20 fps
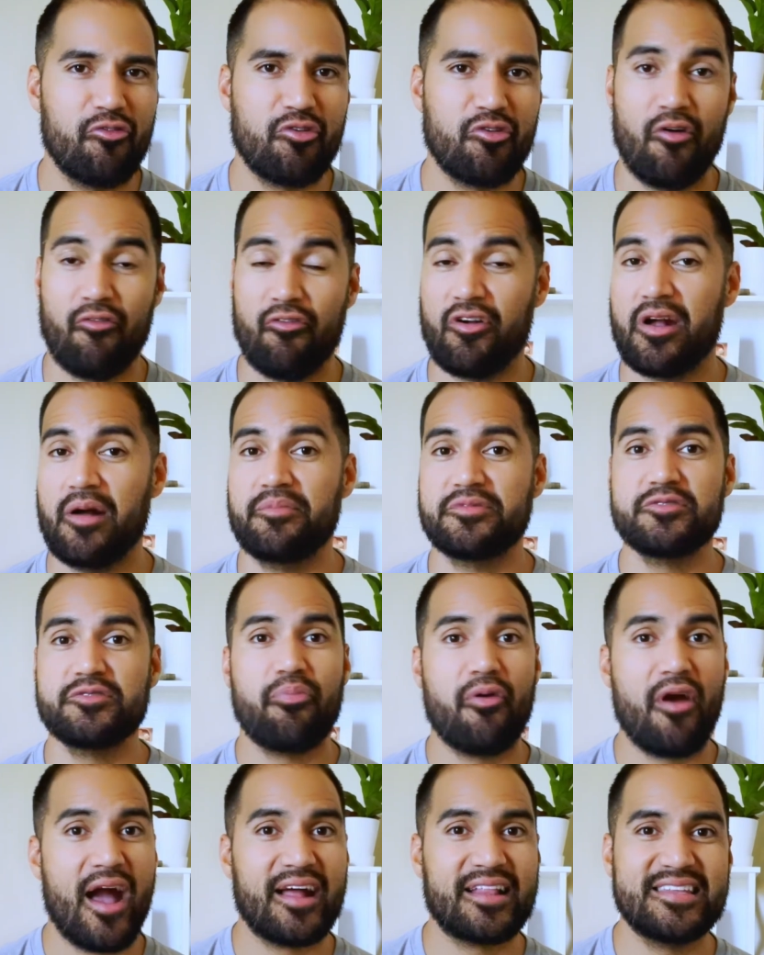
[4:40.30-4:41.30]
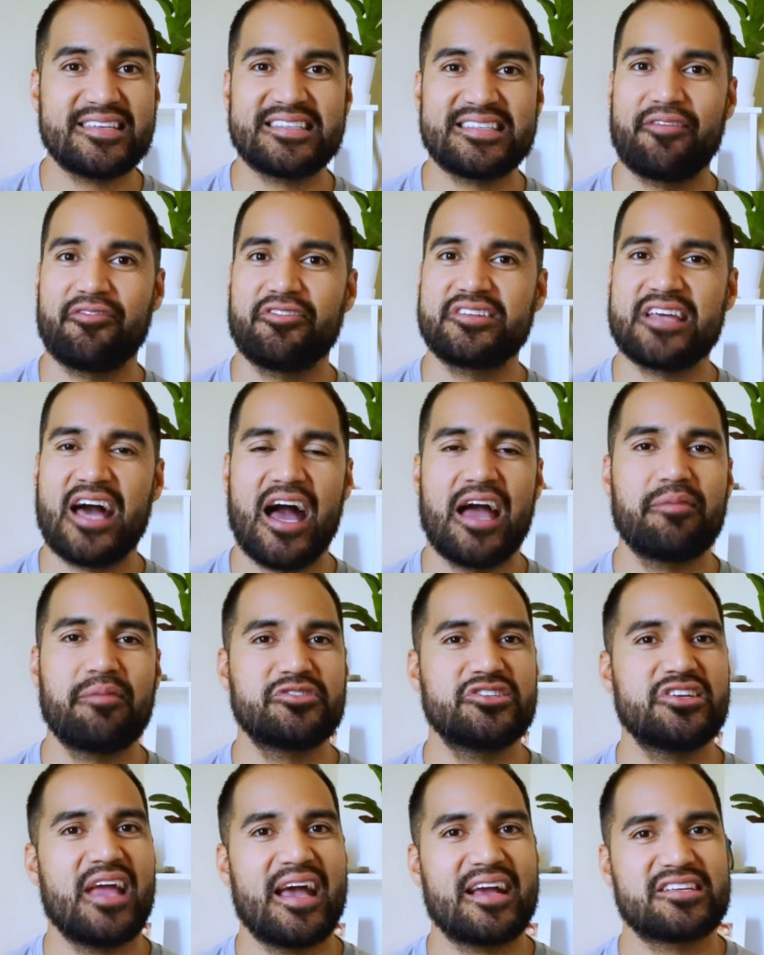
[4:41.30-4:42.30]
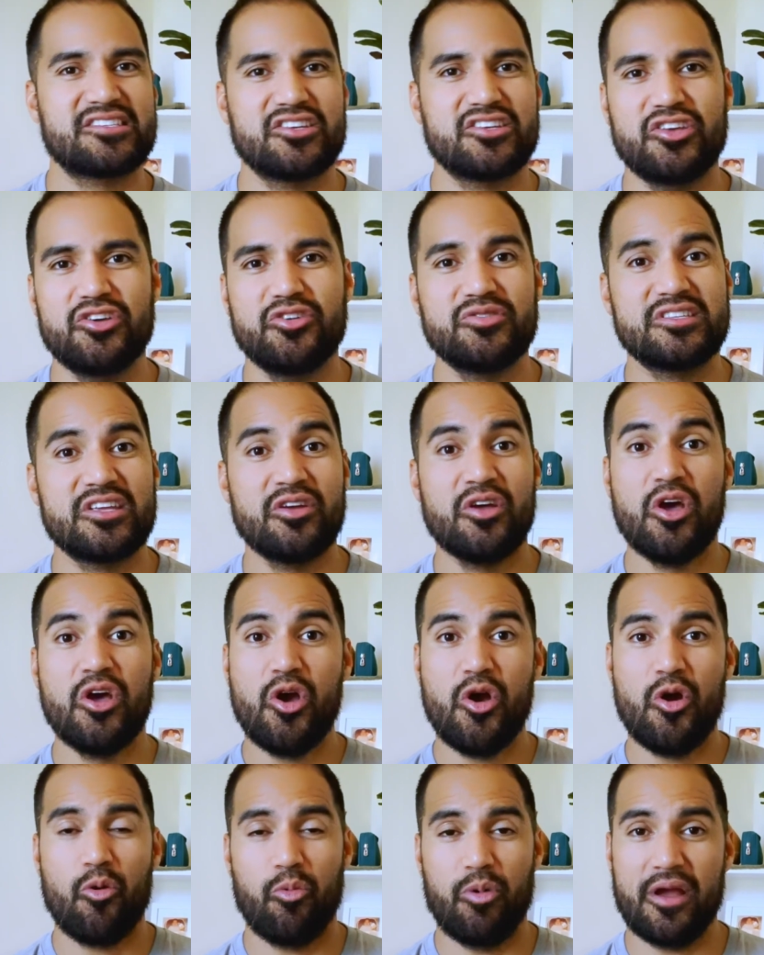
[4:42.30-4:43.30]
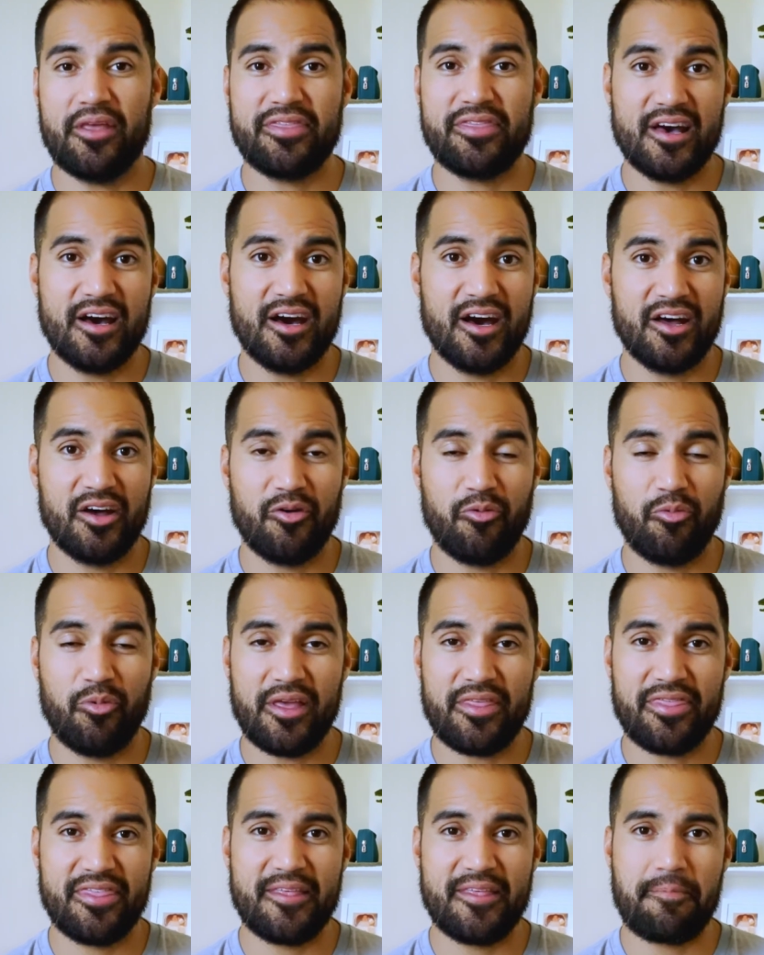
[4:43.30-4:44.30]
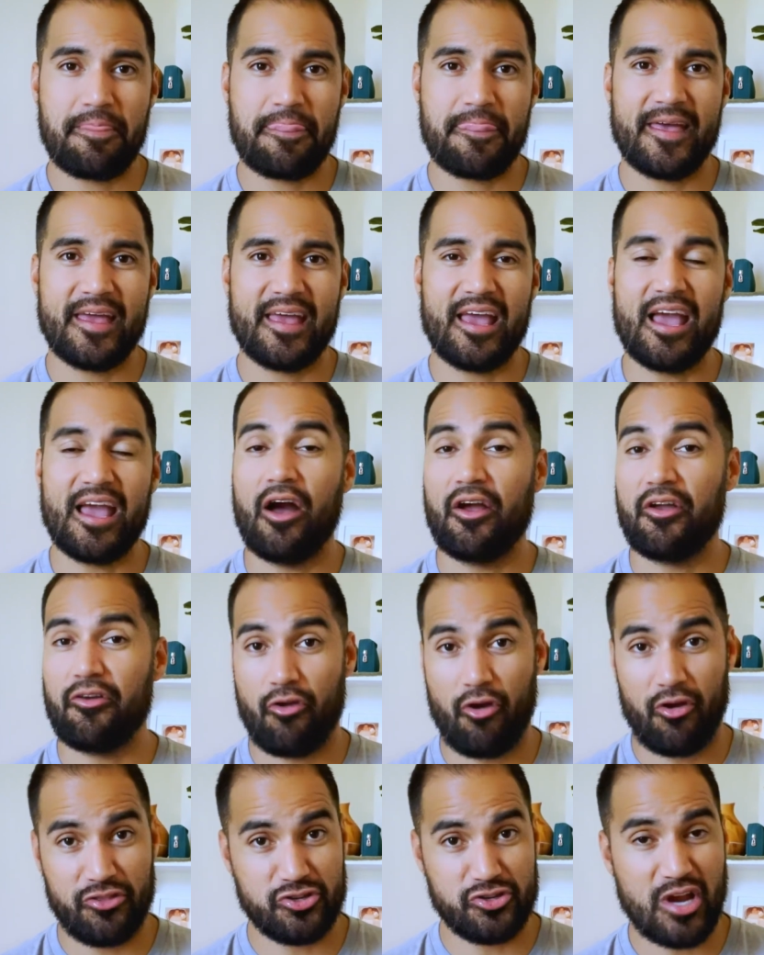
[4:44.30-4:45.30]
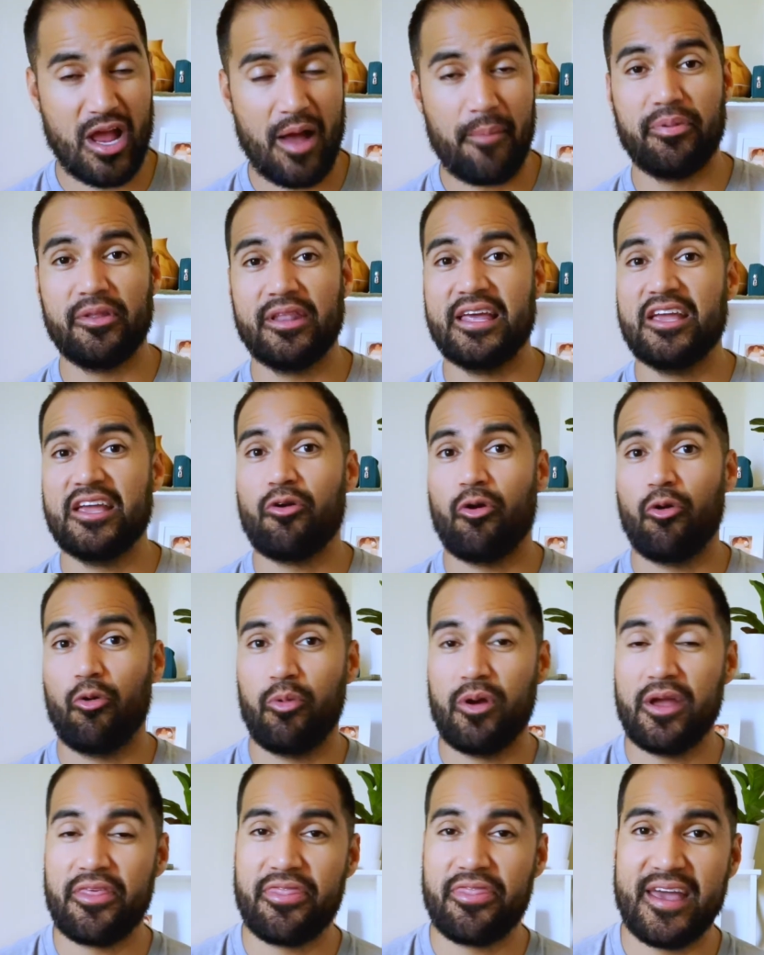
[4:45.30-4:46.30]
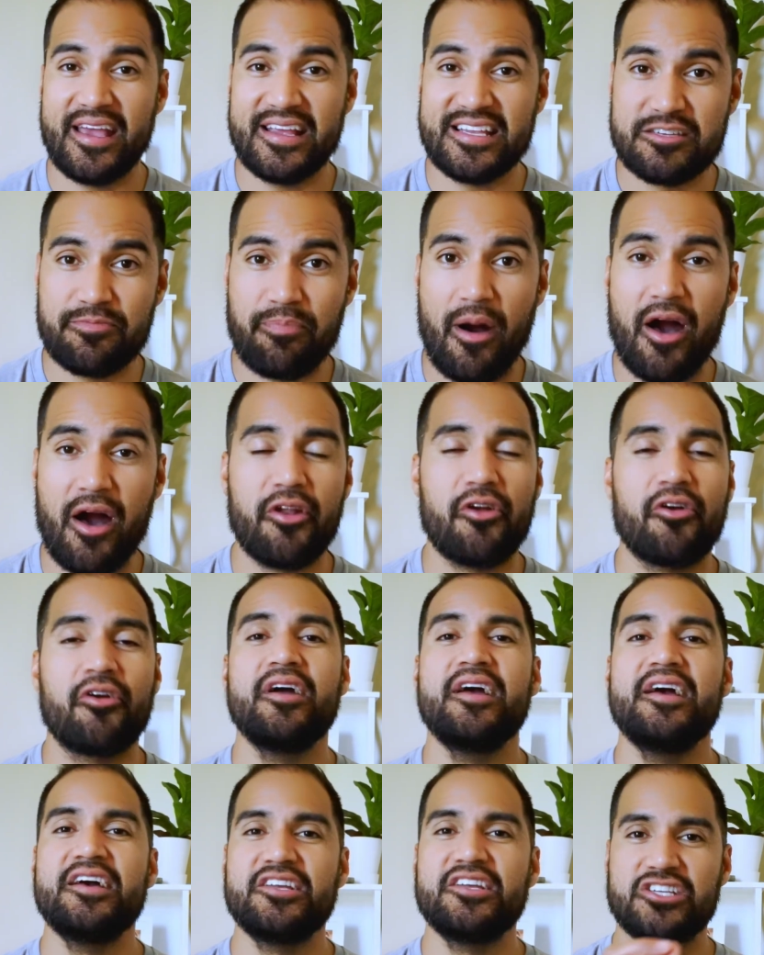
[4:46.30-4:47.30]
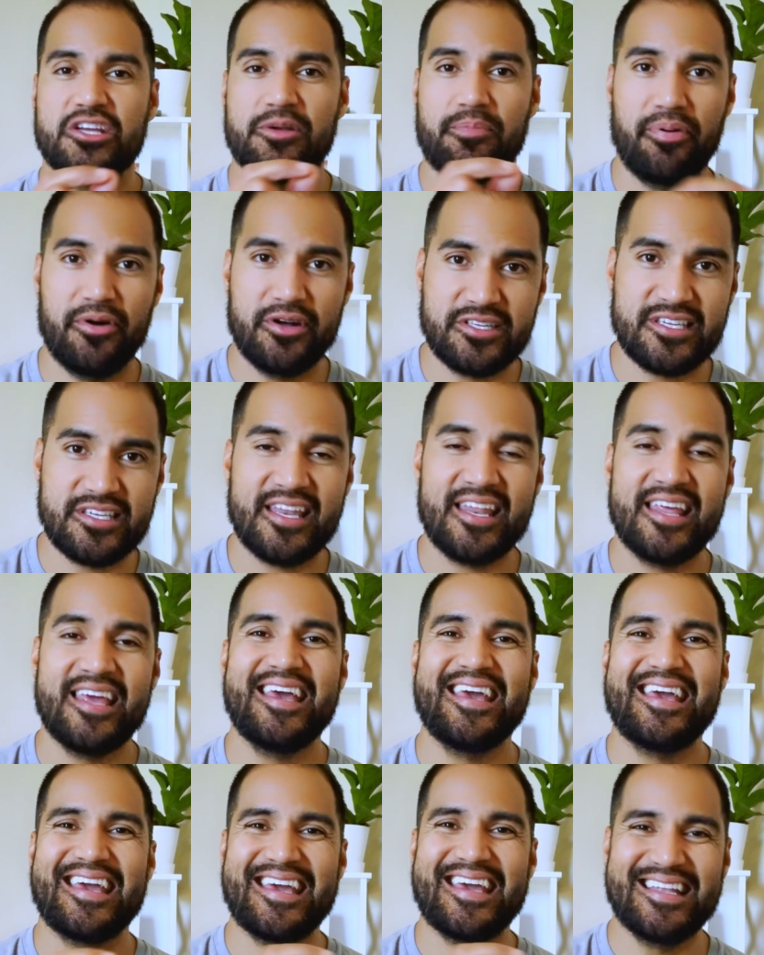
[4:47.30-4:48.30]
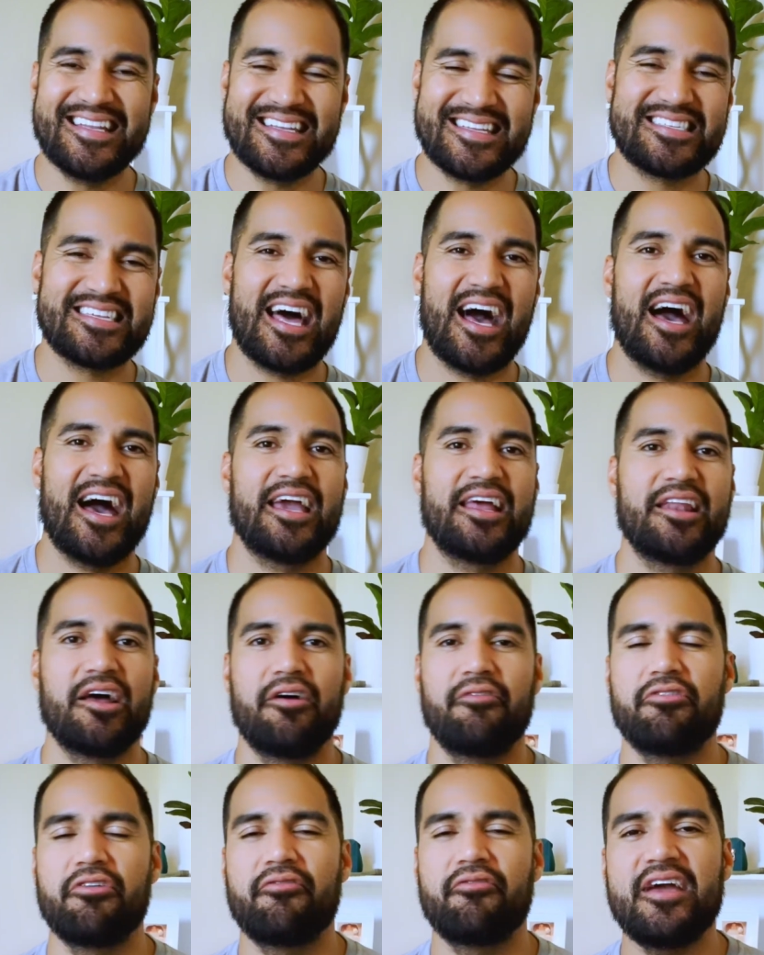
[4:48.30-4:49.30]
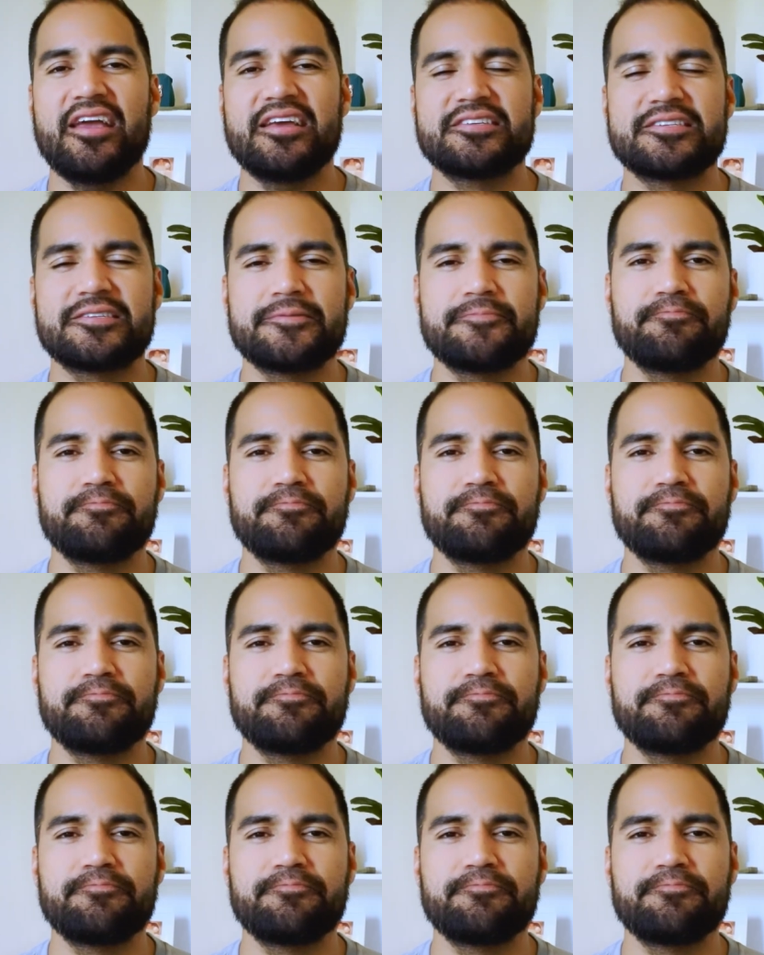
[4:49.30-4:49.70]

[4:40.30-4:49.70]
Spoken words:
It comes to practice. Every time she executes it with either on the trampoline or with a spotter, she puts it inside of the vase.